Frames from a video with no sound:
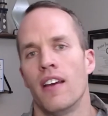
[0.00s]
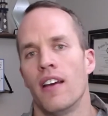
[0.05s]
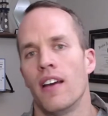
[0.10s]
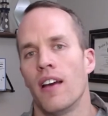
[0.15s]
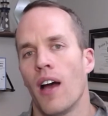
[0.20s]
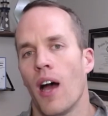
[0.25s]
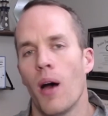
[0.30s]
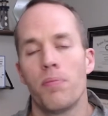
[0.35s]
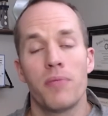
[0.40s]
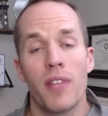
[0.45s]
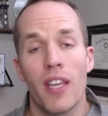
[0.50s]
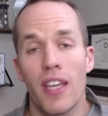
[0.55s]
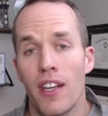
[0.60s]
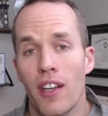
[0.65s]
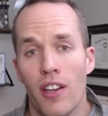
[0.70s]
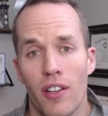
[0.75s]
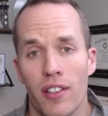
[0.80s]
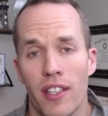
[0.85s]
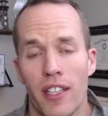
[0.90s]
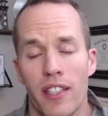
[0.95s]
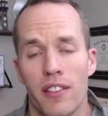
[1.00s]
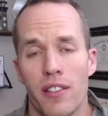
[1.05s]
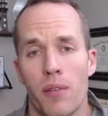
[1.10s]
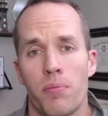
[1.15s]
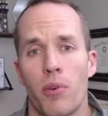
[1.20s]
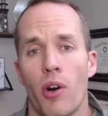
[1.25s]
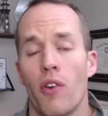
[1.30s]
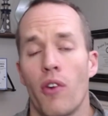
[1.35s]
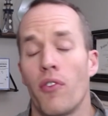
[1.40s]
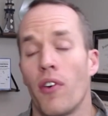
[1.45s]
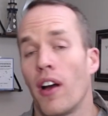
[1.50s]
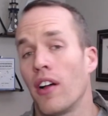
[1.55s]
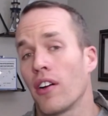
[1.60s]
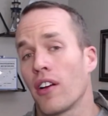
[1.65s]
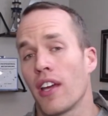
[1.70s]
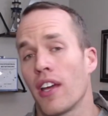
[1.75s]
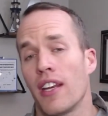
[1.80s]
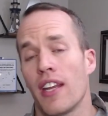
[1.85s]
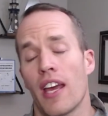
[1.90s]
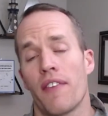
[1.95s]
Updating your LinkedIn profile
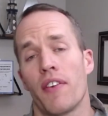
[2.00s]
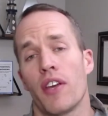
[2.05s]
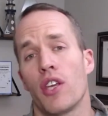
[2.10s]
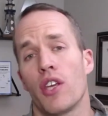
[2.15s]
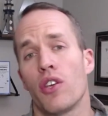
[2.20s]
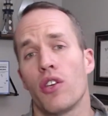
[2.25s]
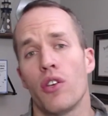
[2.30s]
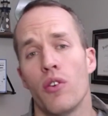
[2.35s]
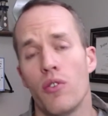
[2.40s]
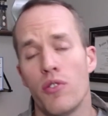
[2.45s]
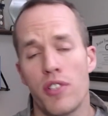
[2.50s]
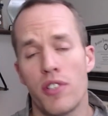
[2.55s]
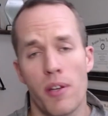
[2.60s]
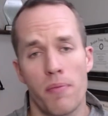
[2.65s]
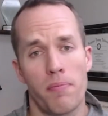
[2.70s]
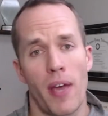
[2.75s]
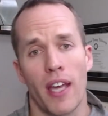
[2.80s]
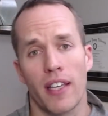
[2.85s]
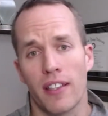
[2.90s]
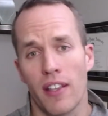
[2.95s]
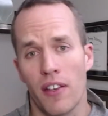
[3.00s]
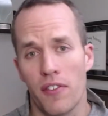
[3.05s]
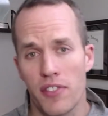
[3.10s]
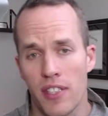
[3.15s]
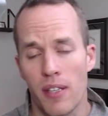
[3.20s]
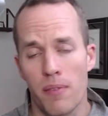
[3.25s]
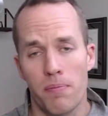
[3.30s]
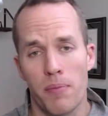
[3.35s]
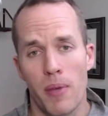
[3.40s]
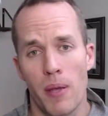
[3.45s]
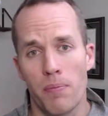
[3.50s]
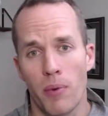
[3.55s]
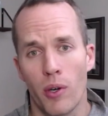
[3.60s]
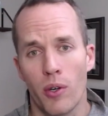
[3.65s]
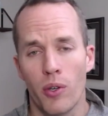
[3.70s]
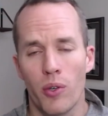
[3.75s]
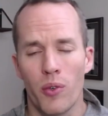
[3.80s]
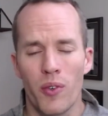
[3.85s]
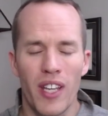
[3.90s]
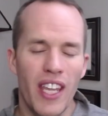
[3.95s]
can have a huge impact. I've seen people
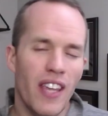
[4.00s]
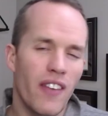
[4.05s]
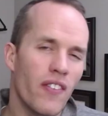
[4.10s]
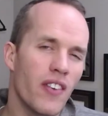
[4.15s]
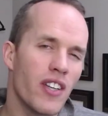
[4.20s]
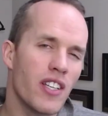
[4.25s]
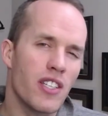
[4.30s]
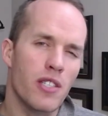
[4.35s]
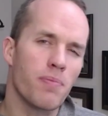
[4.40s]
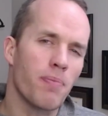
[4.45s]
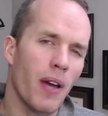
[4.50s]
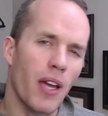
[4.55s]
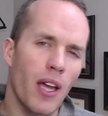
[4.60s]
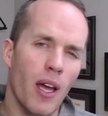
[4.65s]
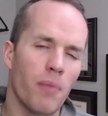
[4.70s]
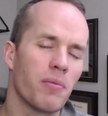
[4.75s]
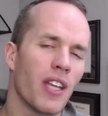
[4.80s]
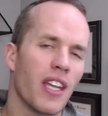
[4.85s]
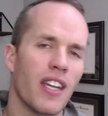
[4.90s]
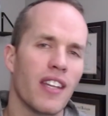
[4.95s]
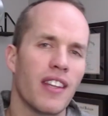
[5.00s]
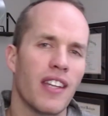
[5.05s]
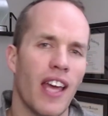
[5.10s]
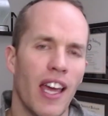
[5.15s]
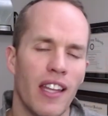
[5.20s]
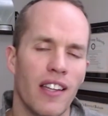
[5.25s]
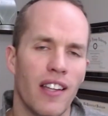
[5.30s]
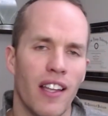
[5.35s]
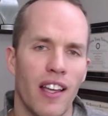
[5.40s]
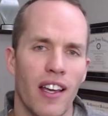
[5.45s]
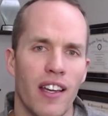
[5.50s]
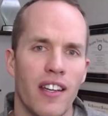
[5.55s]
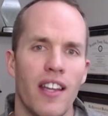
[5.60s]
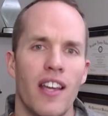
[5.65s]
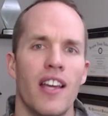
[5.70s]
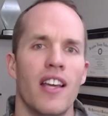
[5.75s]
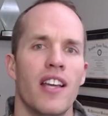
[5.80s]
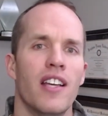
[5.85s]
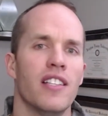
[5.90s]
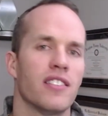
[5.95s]
who, even just by updating the headline,
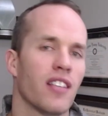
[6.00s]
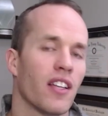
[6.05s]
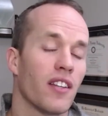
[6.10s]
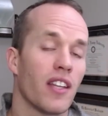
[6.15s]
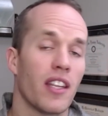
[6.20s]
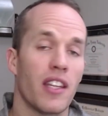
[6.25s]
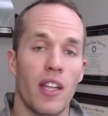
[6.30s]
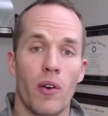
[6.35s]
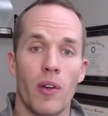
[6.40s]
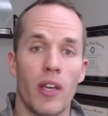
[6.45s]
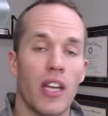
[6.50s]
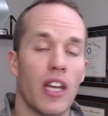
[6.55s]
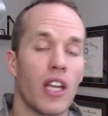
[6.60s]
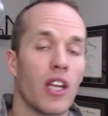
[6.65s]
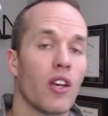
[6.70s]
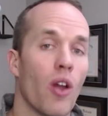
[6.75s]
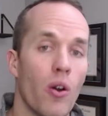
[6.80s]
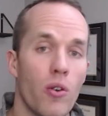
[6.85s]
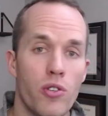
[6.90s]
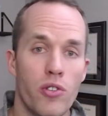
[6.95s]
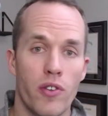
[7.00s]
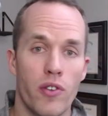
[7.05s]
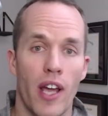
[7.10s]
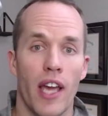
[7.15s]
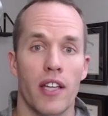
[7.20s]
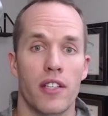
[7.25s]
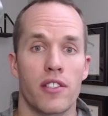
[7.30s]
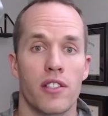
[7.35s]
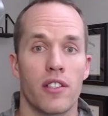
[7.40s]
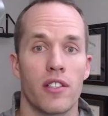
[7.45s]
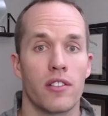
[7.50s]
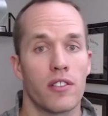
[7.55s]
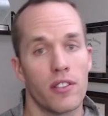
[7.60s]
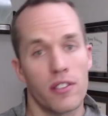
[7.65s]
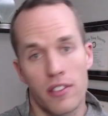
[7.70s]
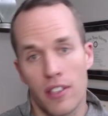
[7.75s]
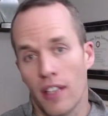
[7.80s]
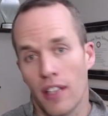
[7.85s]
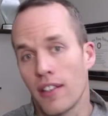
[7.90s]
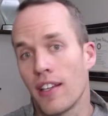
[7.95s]
suddenly they were getting no traction to
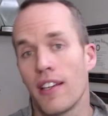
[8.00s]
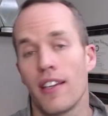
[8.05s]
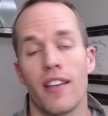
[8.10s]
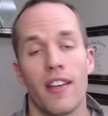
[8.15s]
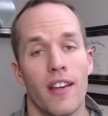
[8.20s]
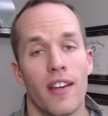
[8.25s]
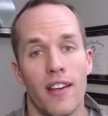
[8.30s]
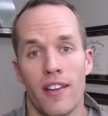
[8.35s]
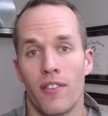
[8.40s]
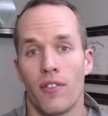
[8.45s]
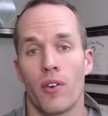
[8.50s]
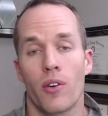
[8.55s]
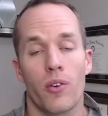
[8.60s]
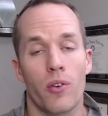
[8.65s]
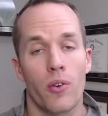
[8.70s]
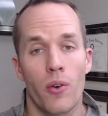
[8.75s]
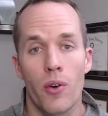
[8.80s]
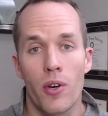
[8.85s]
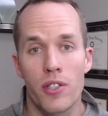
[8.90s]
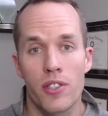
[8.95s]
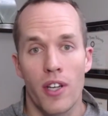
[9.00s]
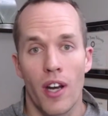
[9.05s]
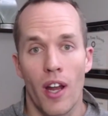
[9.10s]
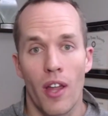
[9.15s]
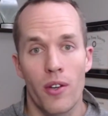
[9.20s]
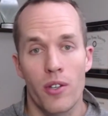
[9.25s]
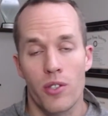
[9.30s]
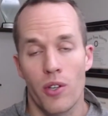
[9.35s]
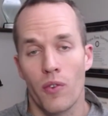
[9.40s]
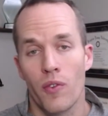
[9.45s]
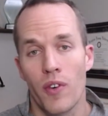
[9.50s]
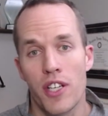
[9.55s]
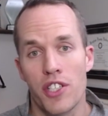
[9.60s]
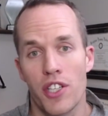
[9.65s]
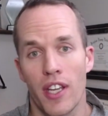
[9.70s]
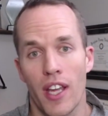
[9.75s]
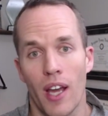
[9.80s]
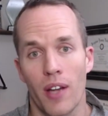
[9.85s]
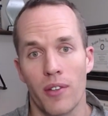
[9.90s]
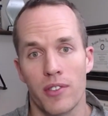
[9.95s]
suddenly recruiters and others are reaching
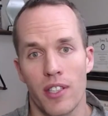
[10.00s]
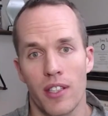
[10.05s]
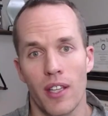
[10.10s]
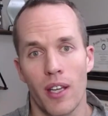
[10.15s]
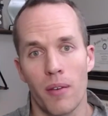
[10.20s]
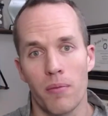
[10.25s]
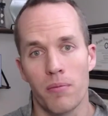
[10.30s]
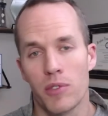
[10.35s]
out to them.